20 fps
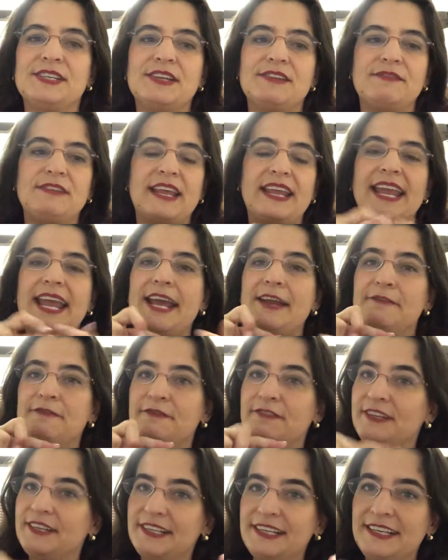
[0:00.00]
If they can't
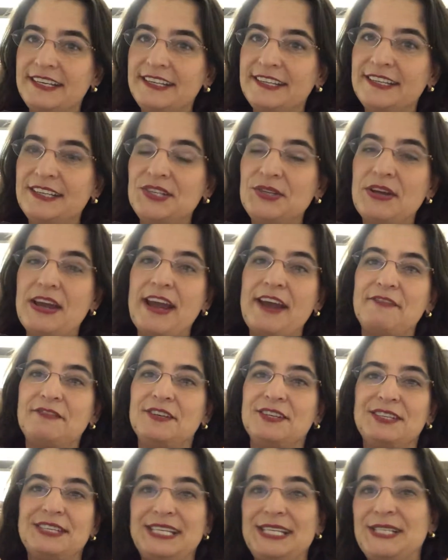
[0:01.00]
feel anything, you have
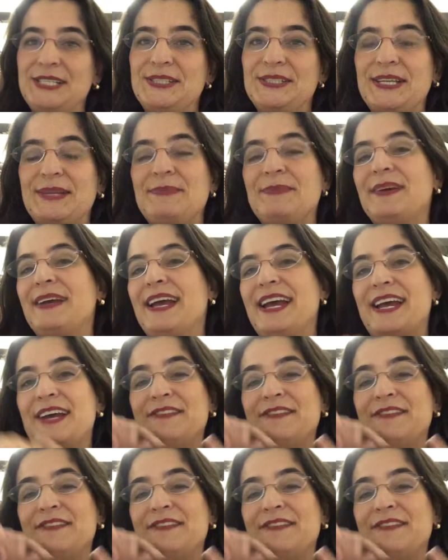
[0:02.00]
to teach them.